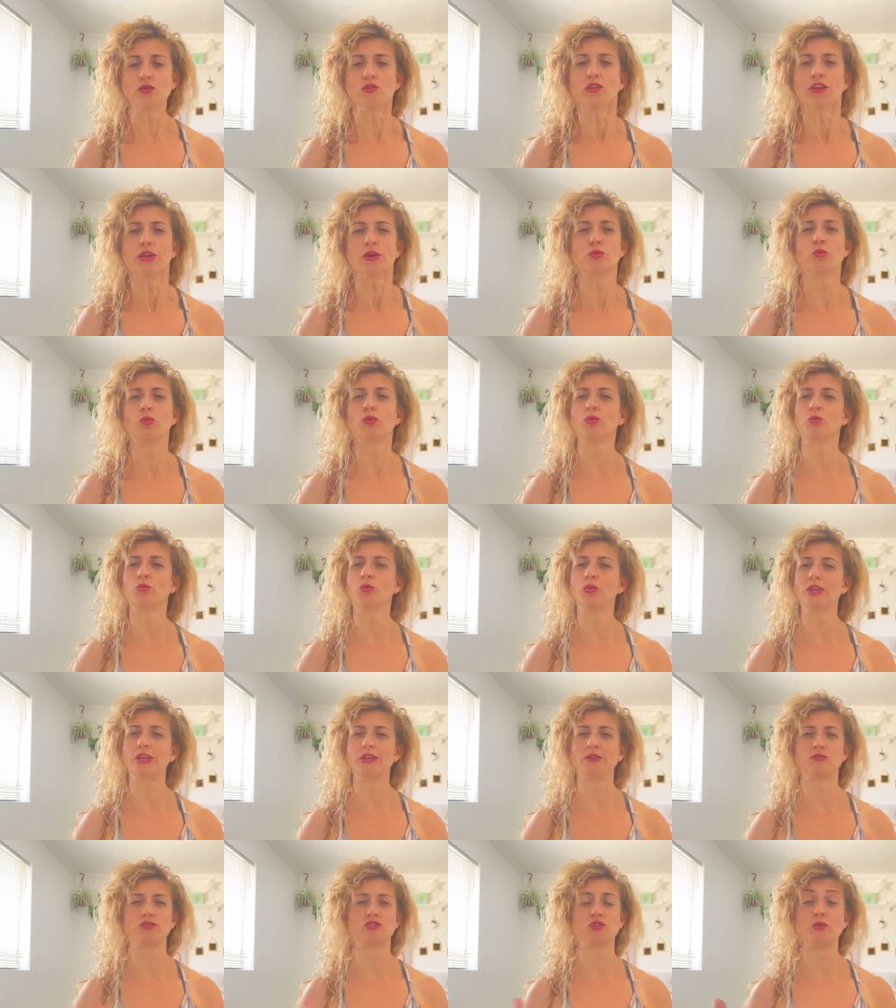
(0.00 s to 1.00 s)
Like, will
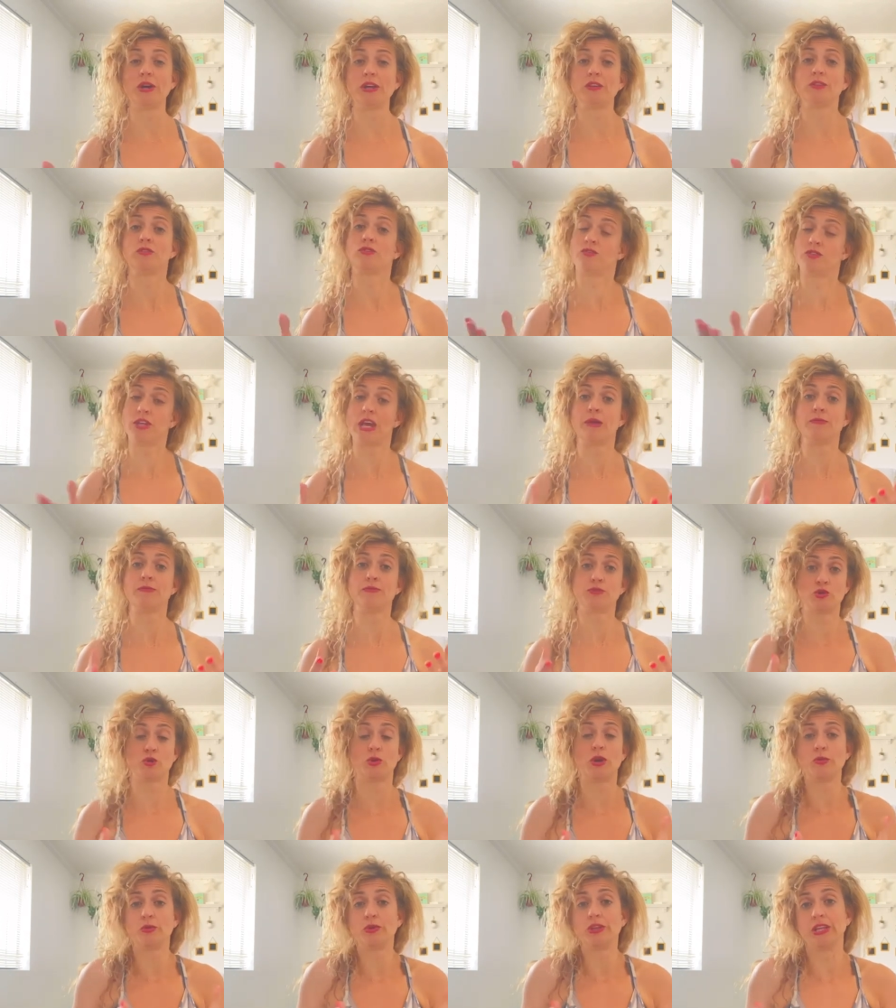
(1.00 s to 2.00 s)
I, do I,
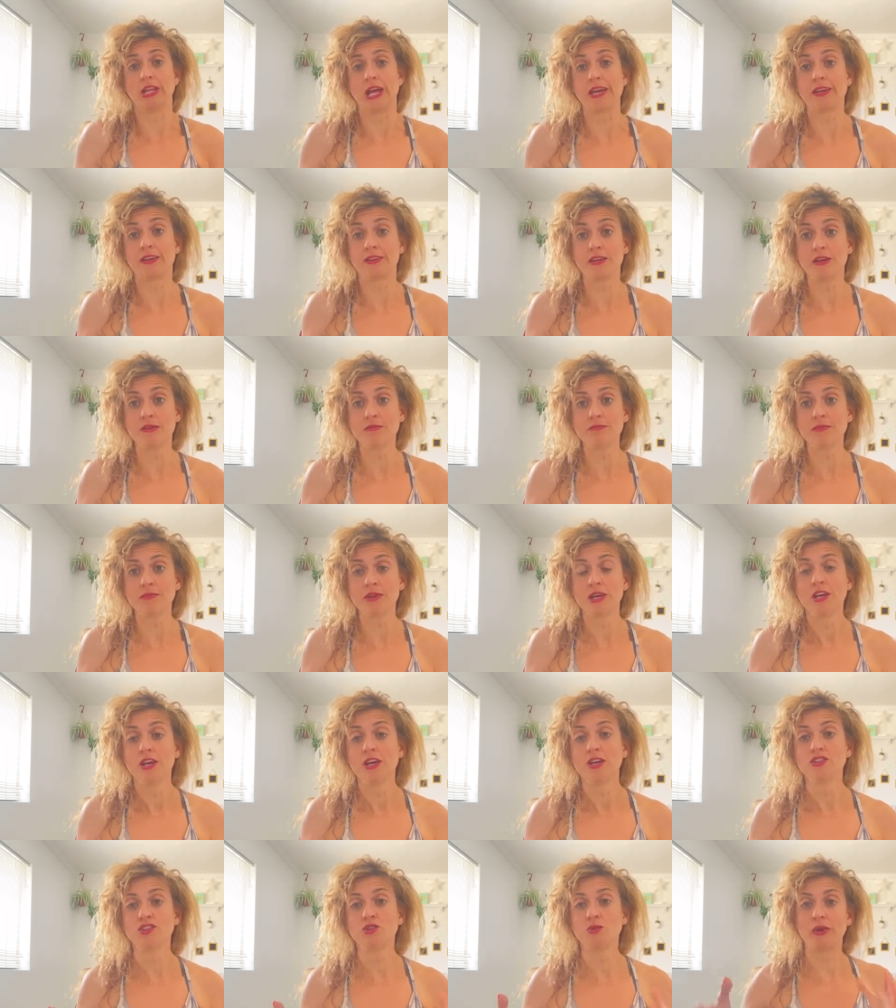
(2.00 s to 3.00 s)
do I really like them?
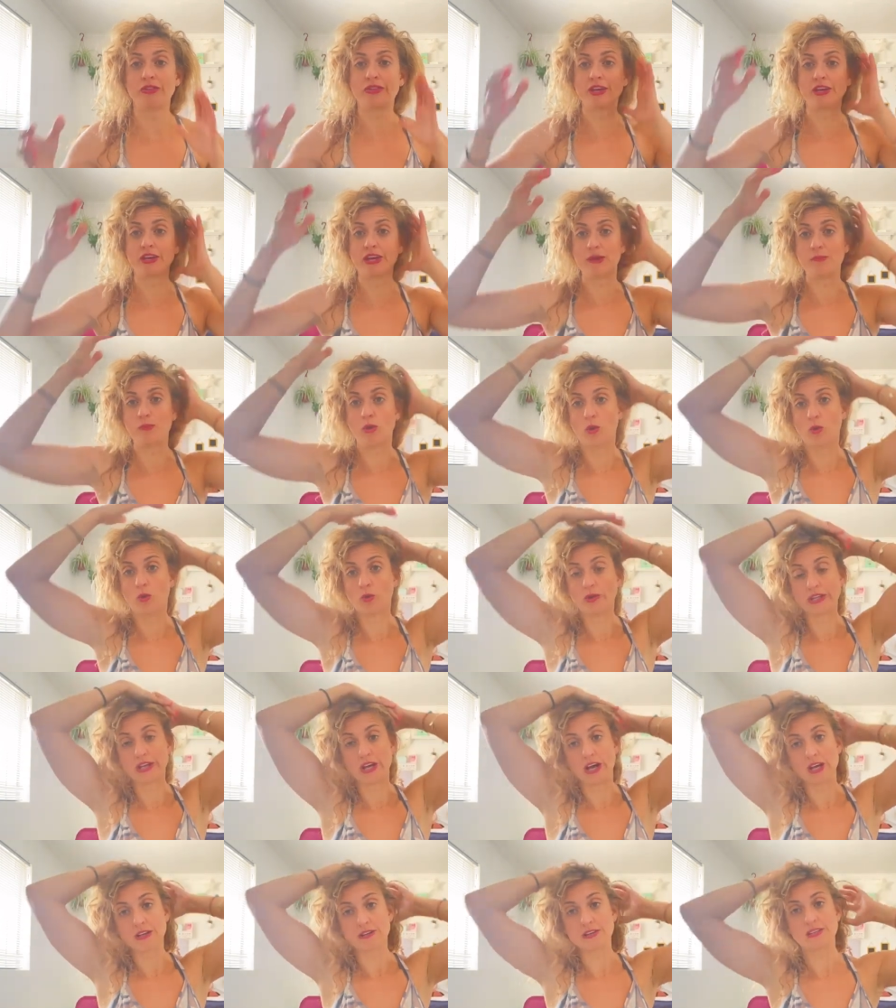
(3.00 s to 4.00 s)
Do I think I'm
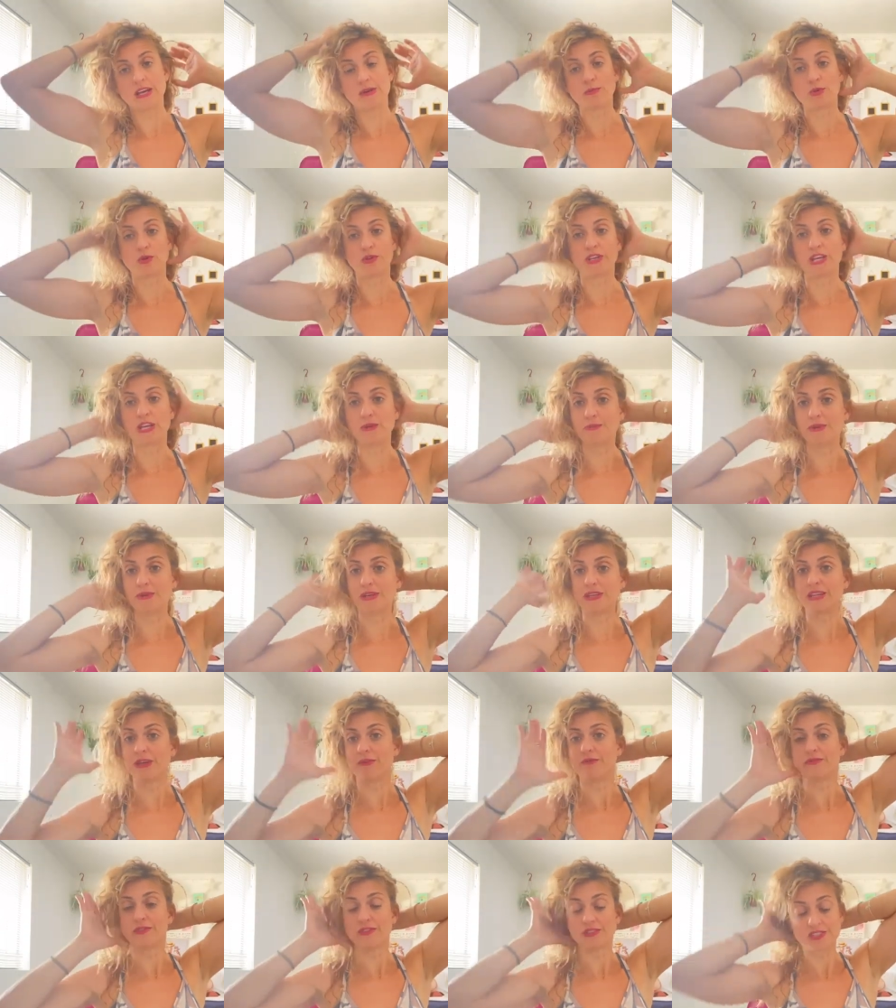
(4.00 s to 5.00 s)
holding on to them or keeping
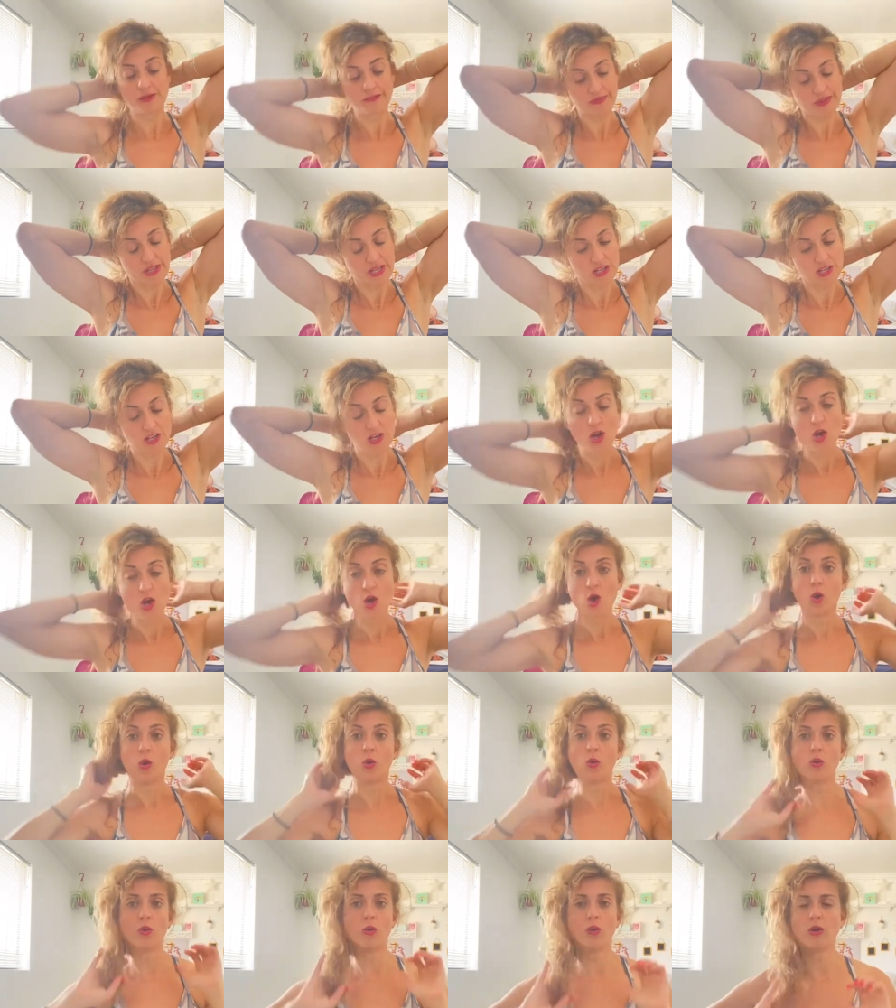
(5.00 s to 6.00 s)
them for something
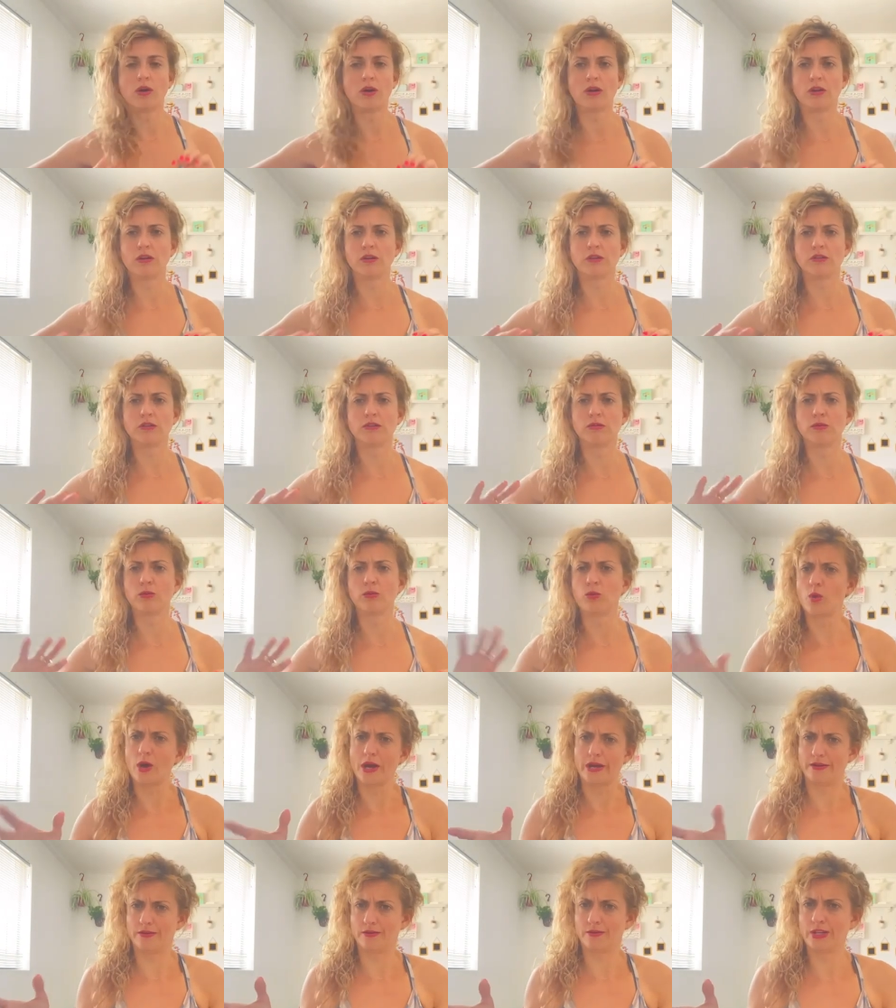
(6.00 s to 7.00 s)
or
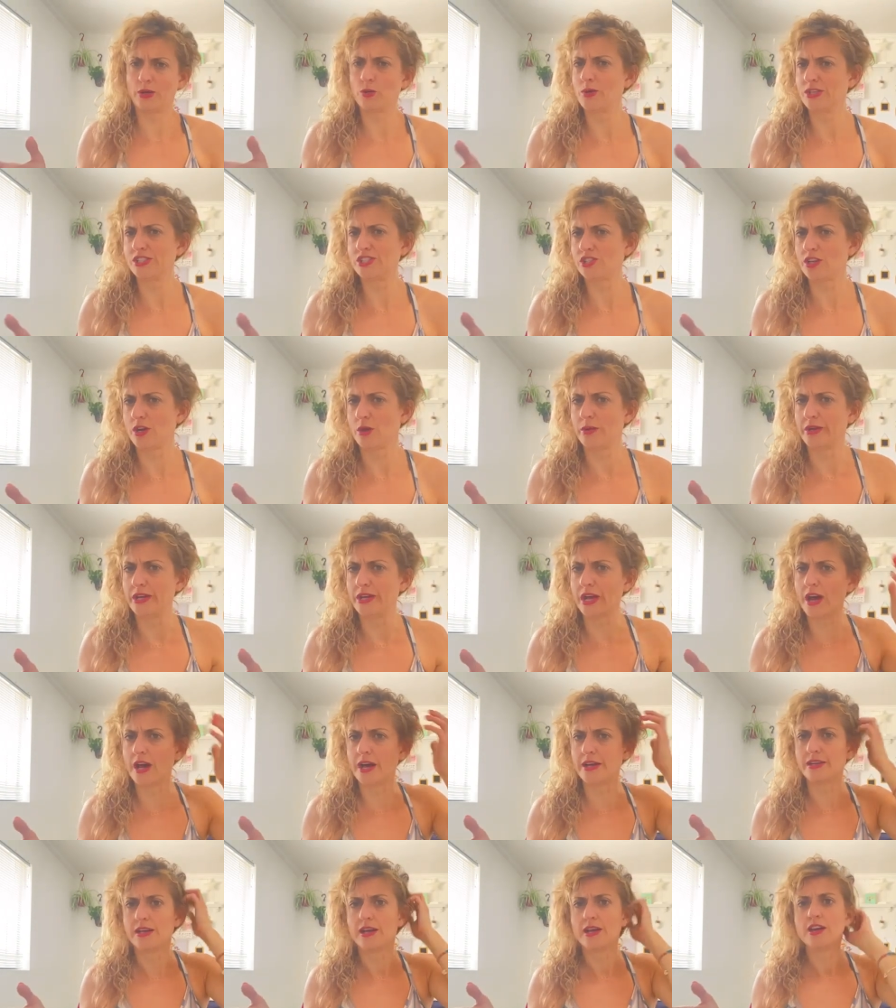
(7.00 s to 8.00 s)
what? Like, what's going
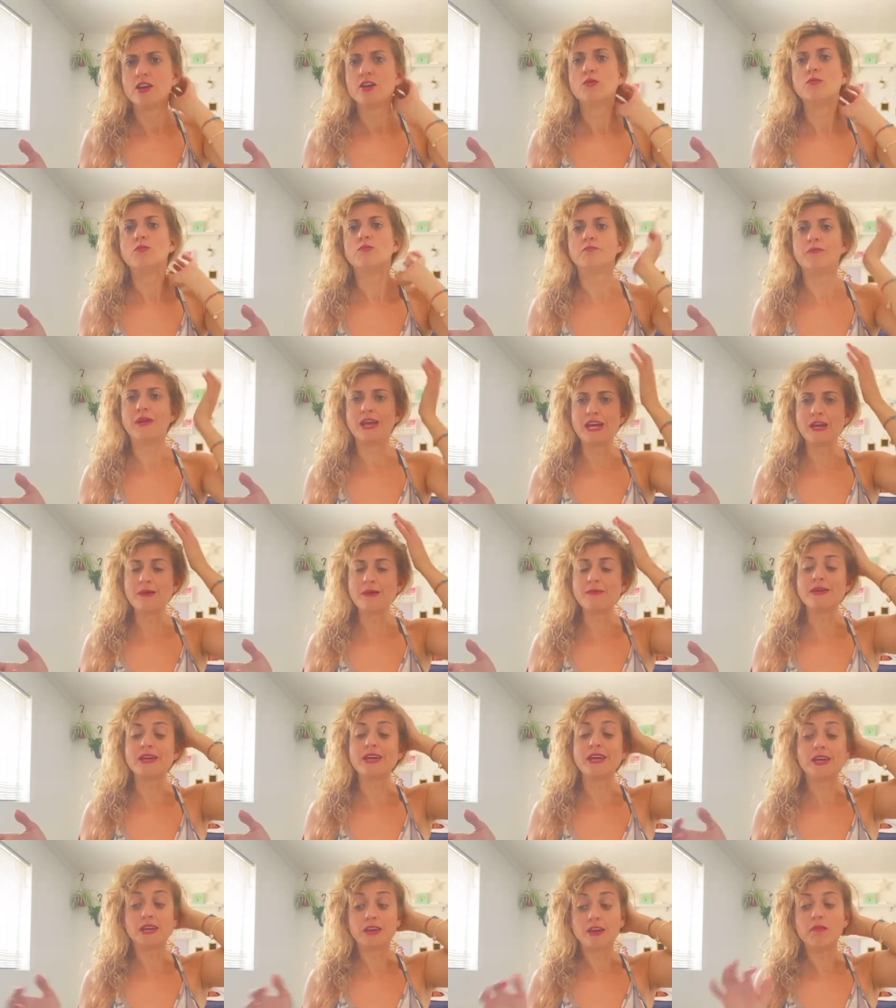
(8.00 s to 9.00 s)
on?
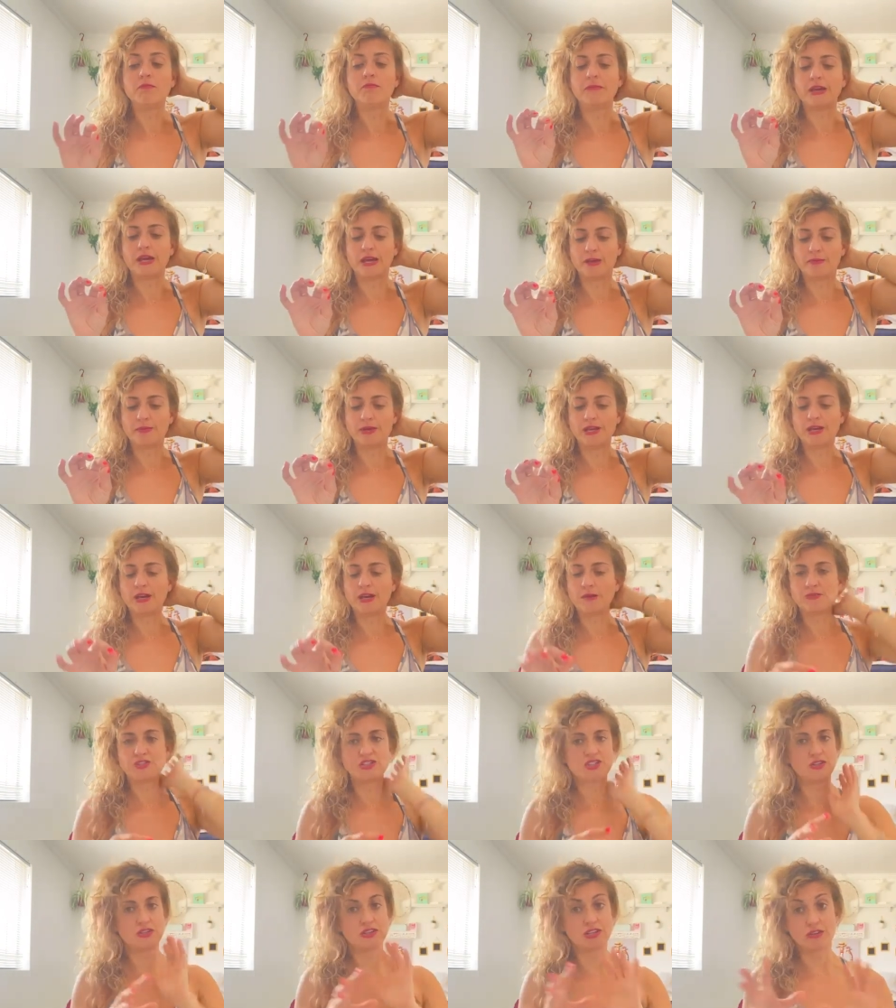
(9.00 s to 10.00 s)
Maybe, maybe I'm
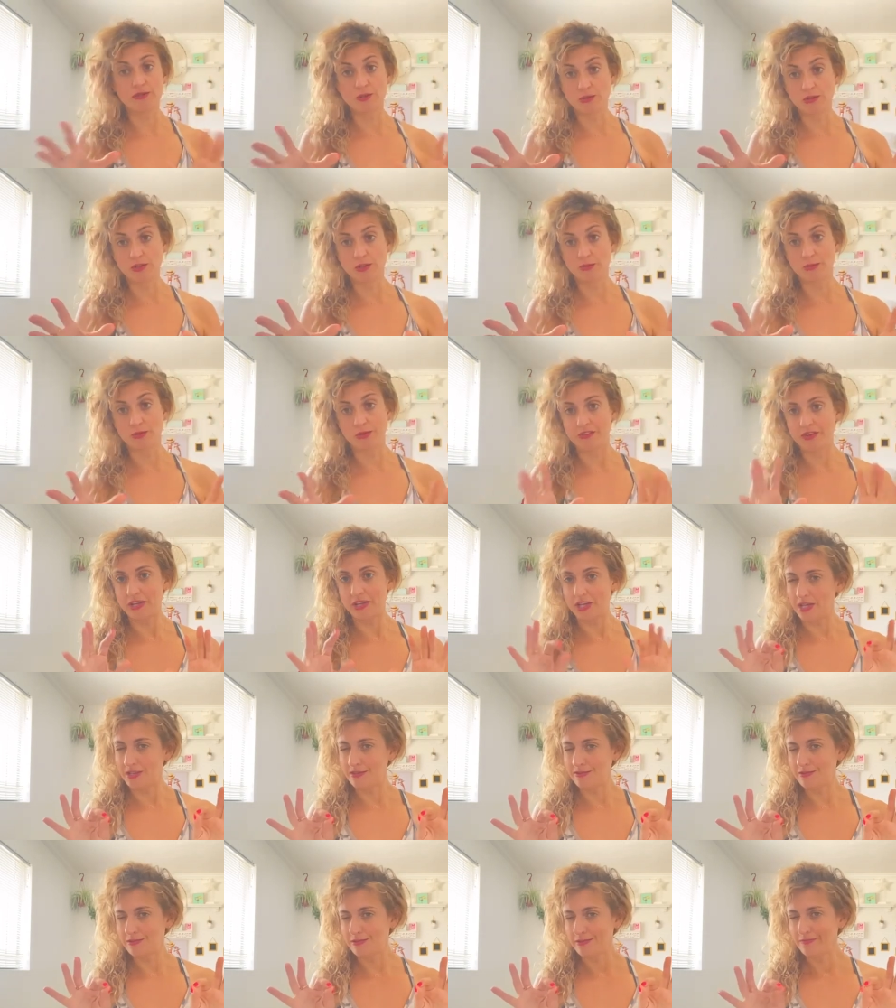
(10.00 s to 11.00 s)
just going to give you a little bit of a
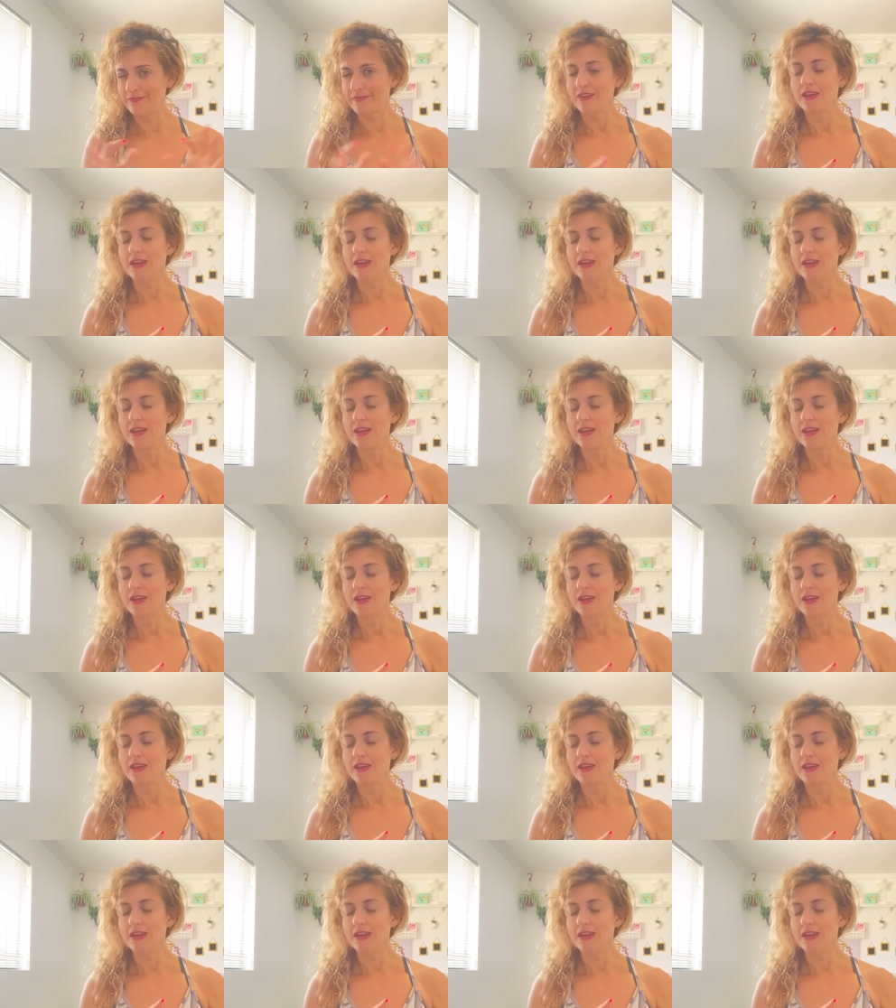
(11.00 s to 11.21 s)
hint.